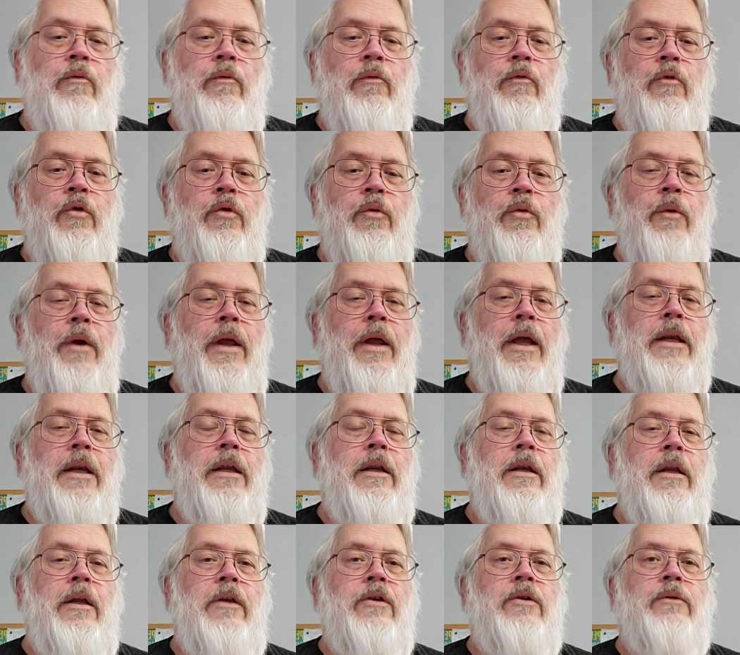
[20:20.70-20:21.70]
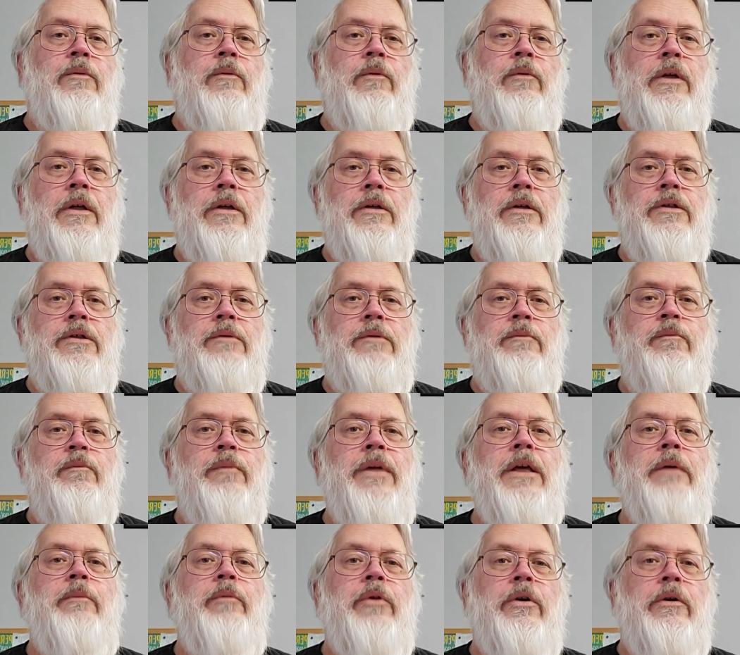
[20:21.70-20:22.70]
created his
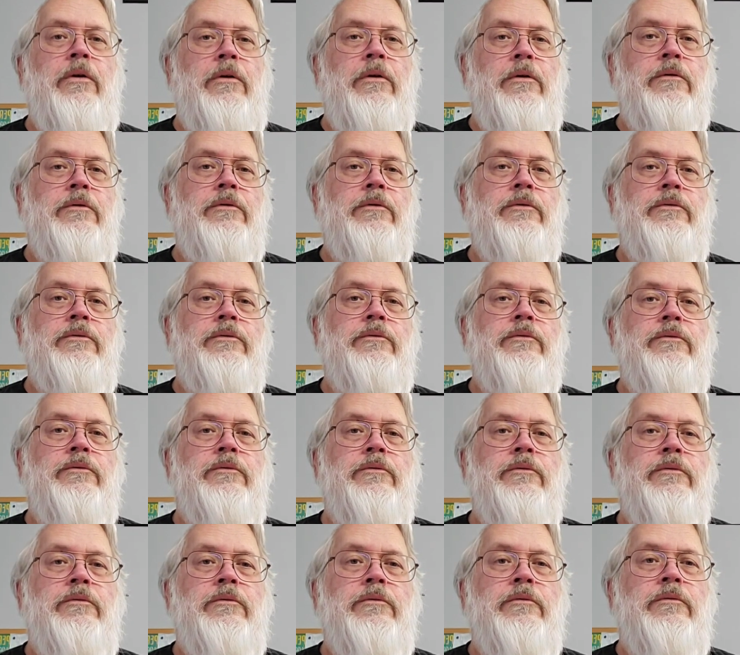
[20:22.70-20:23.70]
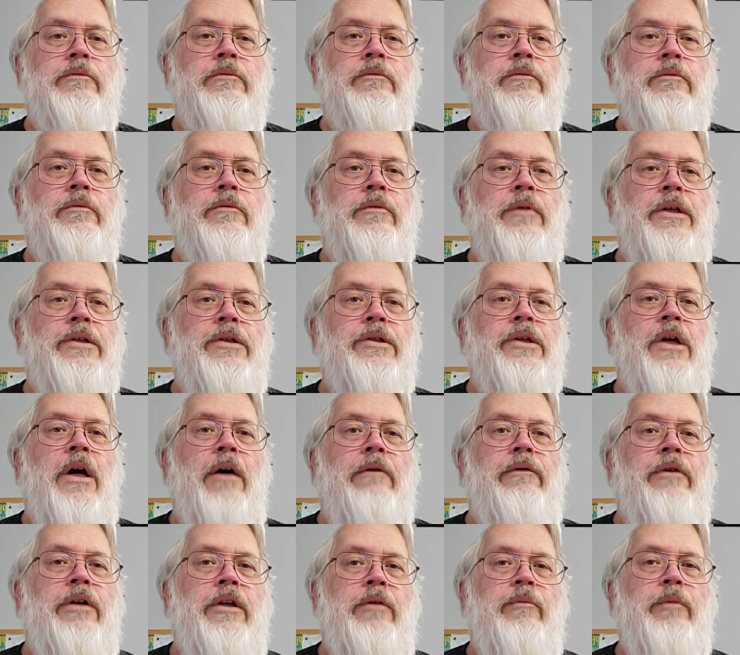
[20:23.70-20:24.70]
people, his
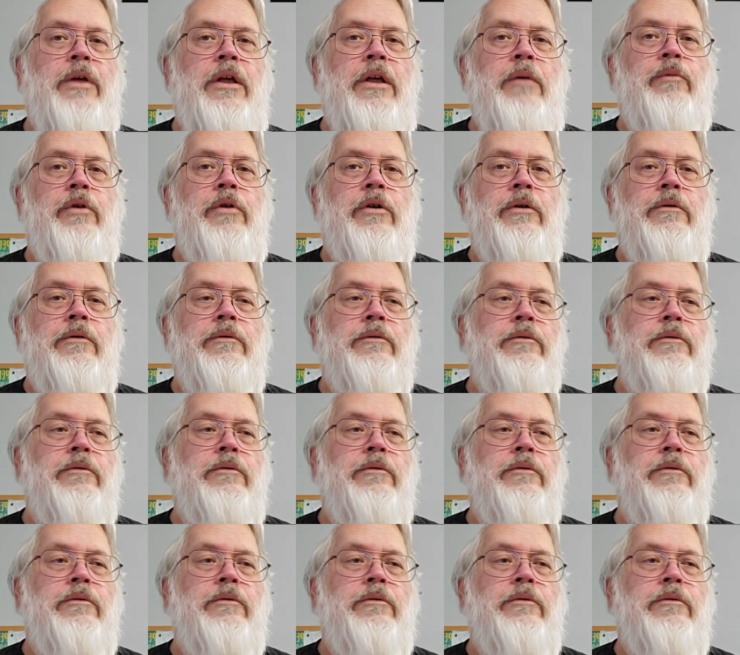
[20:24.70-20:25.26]
covenant people.